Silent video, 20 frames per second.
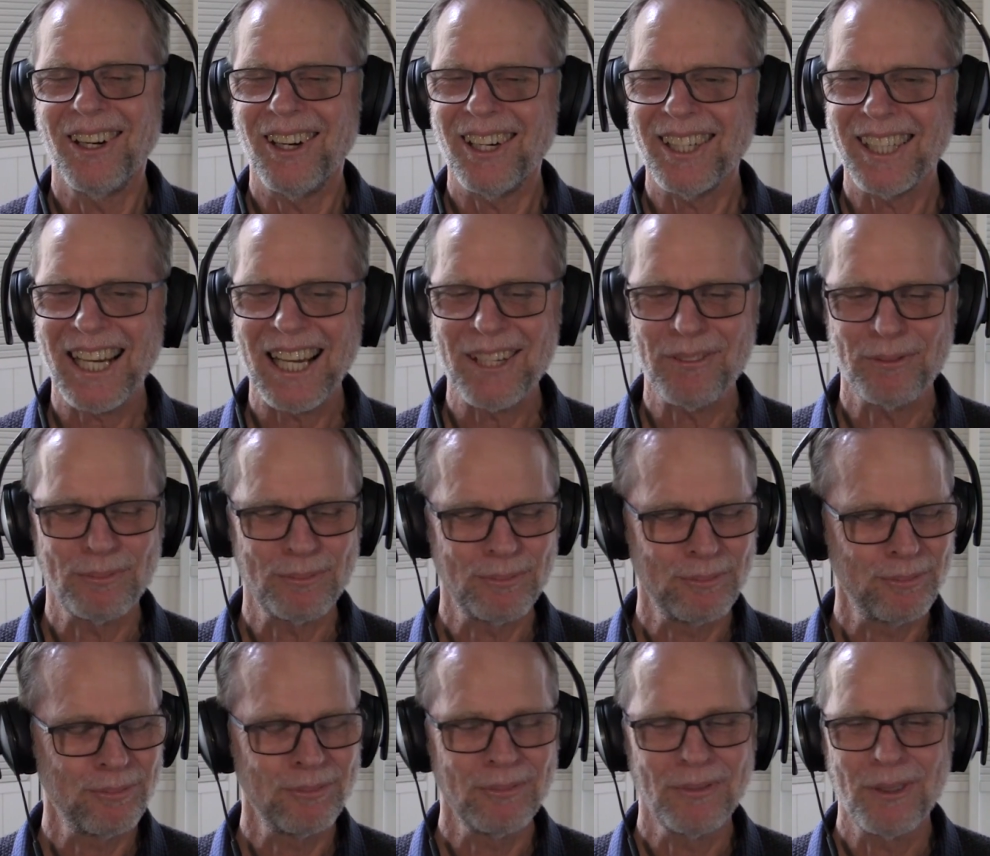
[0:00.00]
Okay.
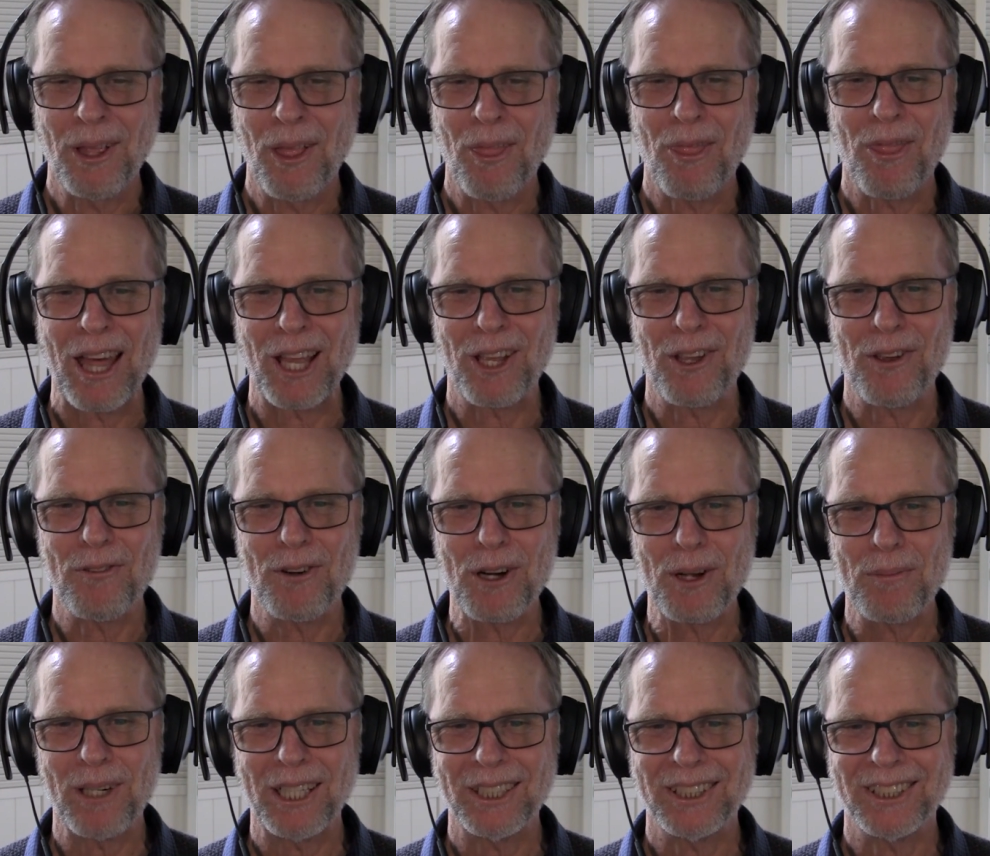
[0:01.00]
Thank you very
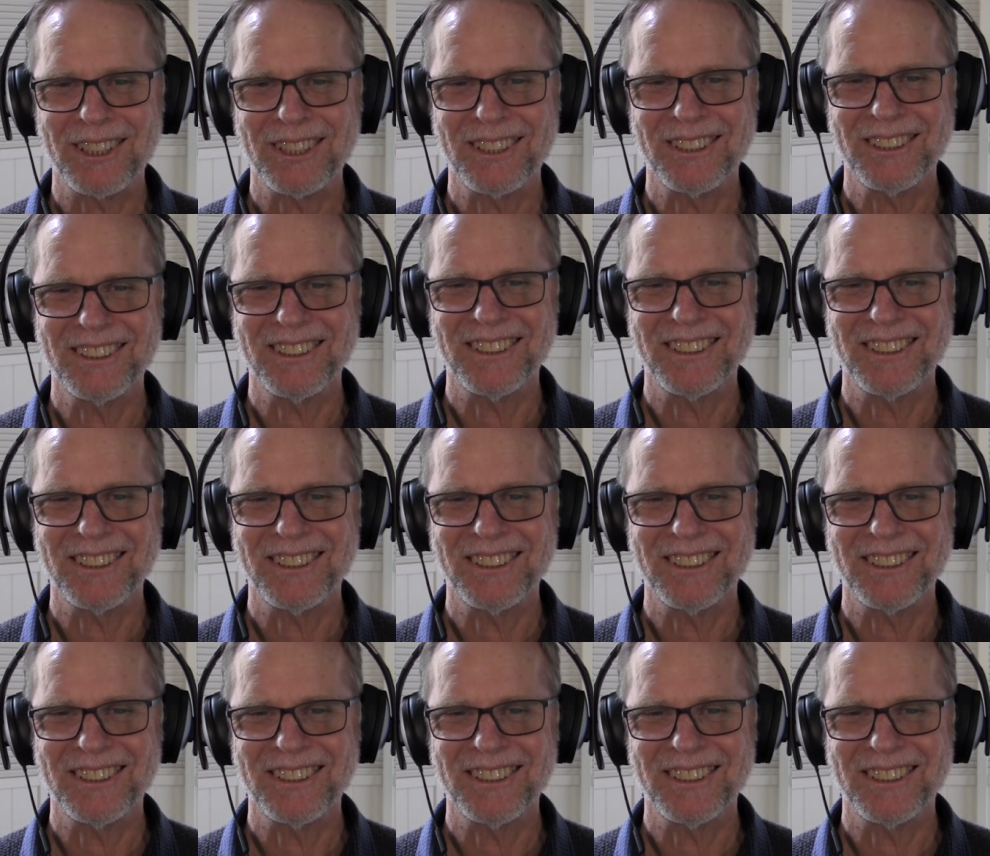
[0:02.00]
much.